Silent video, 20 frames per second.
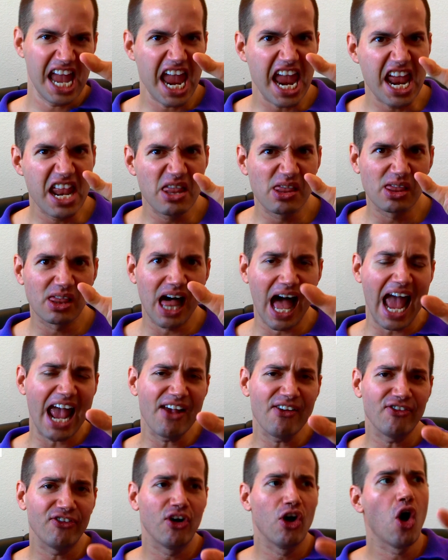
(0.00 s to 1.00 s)
in
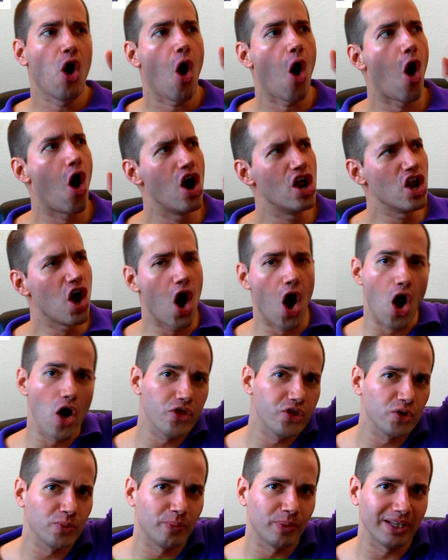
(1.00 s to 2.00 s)
life on
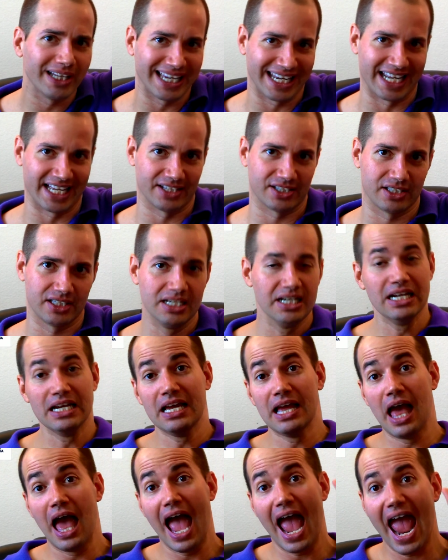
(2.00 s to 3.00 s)
other planets?
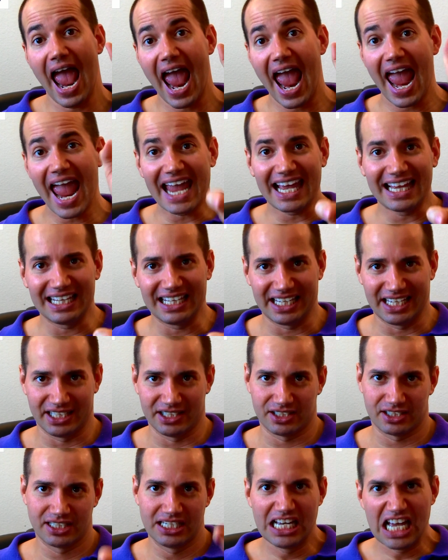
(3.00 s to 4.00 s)

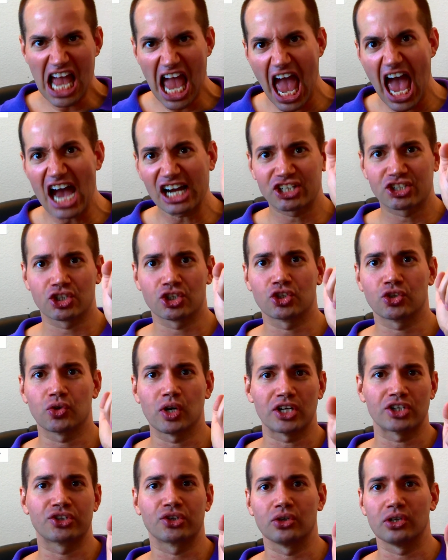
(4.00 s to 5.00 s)
Aliens?
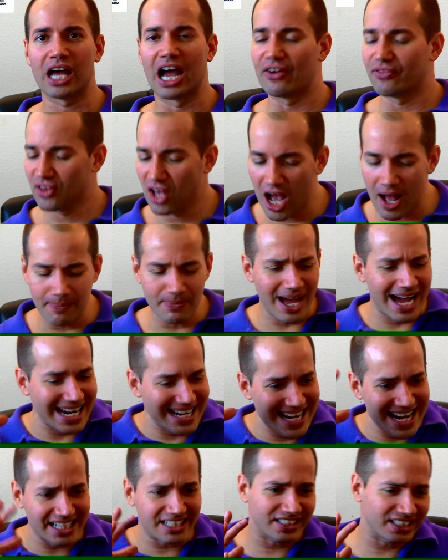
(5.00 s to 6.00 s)
Extraterrestrial life? Now, I'm
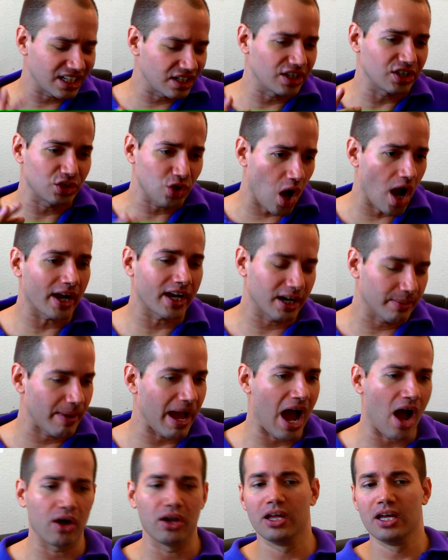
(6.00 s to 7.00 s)
not necessarily talking
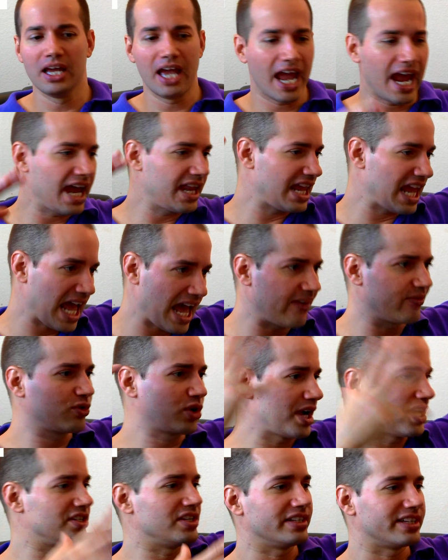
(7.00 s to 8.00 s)
about, hey, they
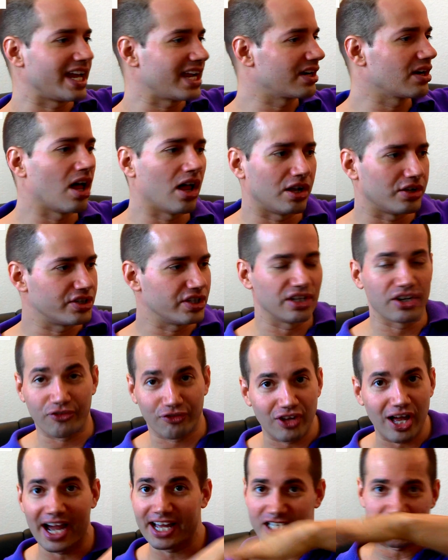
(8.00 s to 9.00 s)
have crazy technology and they're
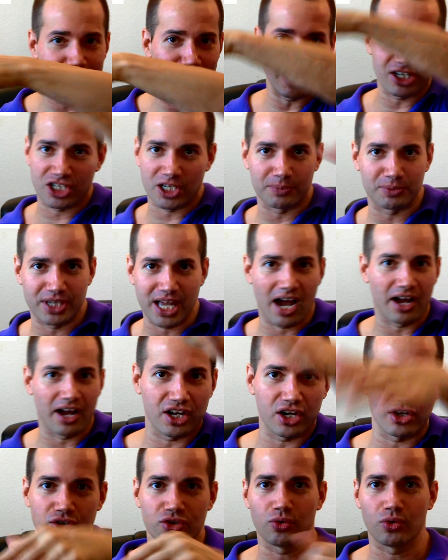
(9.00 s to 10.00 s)
flying spaceships
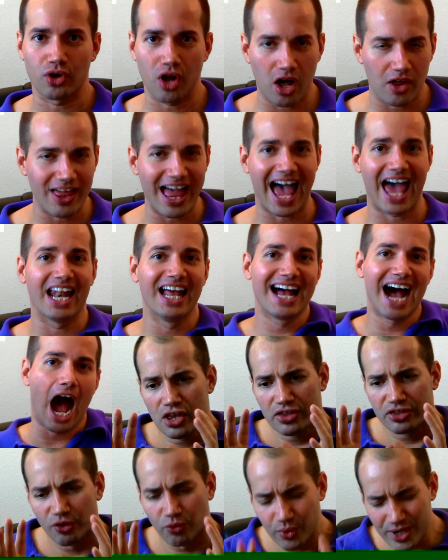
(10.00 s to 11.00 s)
here and doing all that.
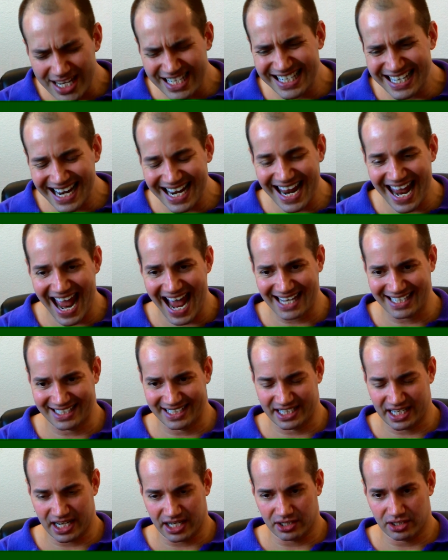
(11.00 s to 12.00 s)
The reason I
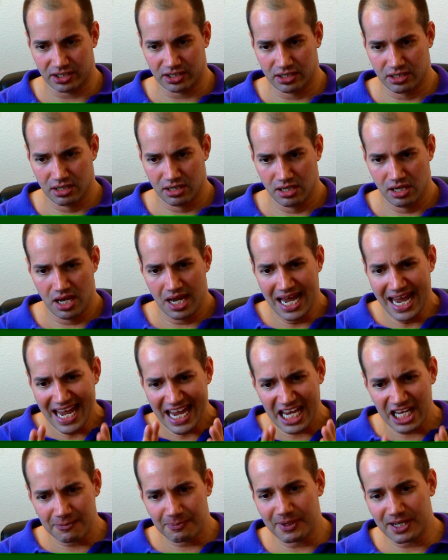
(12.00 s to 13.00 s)
ask this
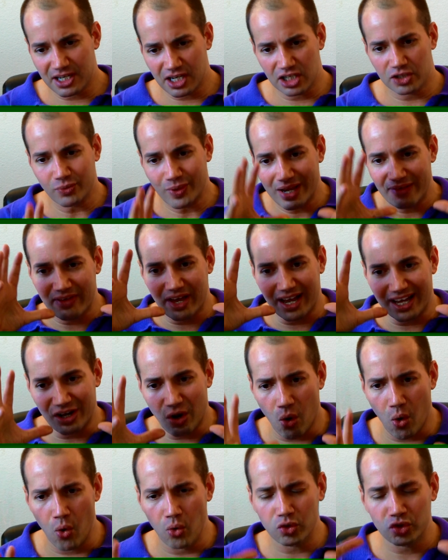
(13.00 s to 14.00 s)
is because we have a
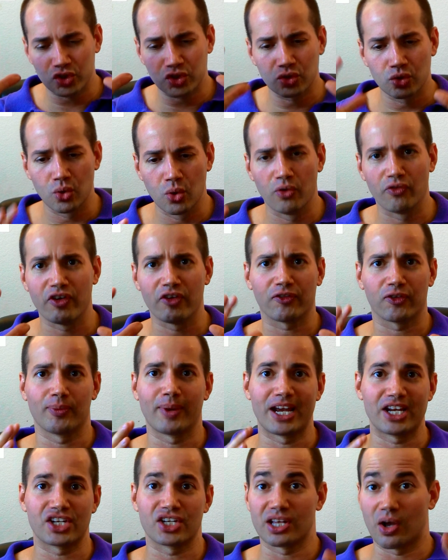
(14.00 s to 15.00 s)
whole slew of
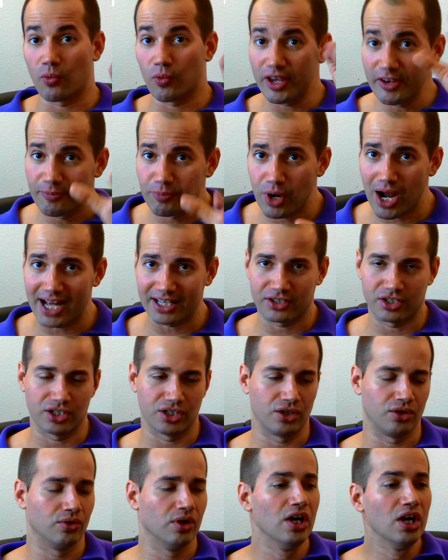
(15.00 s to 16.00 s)
information that we brought
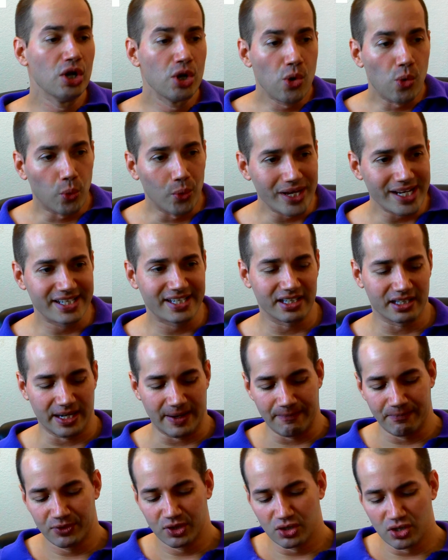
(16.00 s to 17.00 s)
to you
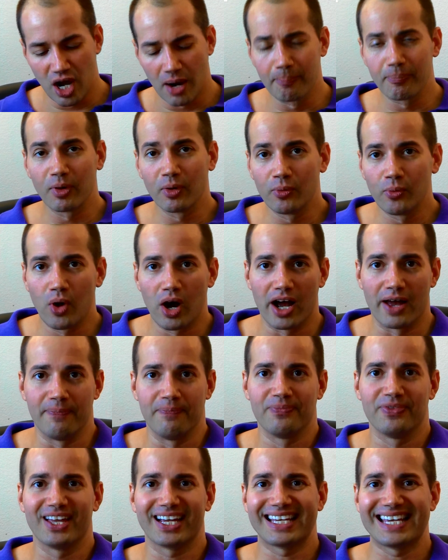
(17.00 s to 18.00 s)
recently. Number
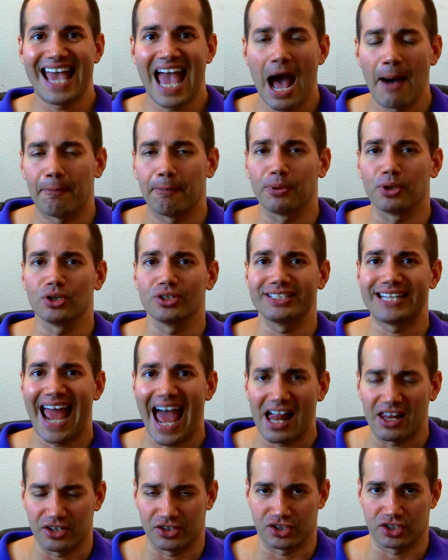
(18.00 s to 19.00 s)
one, the Kepler
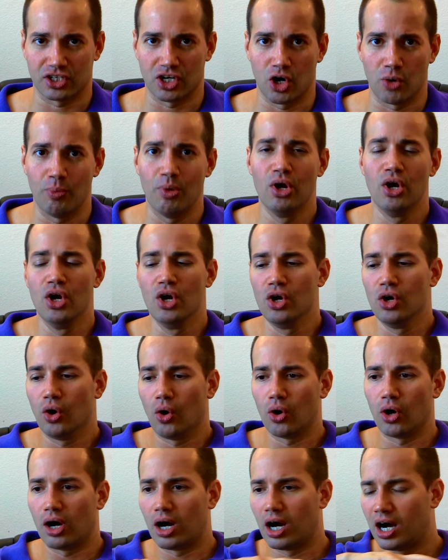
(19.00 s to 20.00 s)
telescope
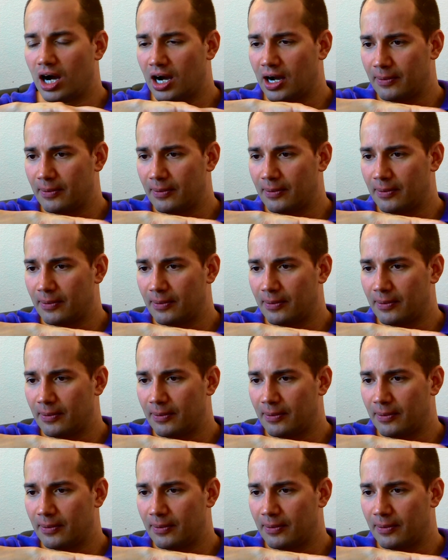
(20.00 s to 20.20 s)
or